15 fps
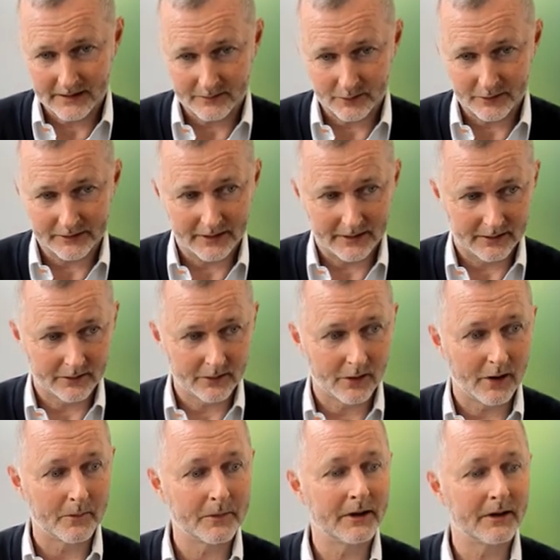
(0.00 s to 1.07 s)
with the
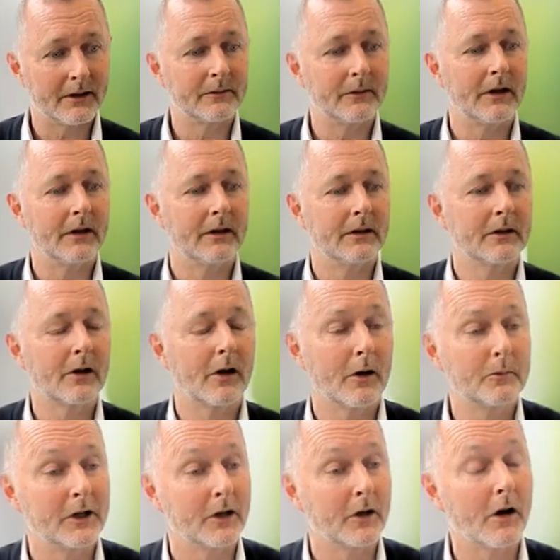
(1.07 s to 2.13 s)

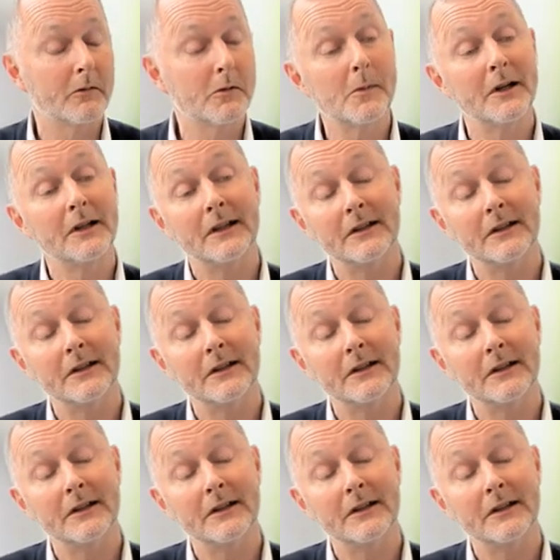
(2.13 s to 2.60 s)
Colombian government.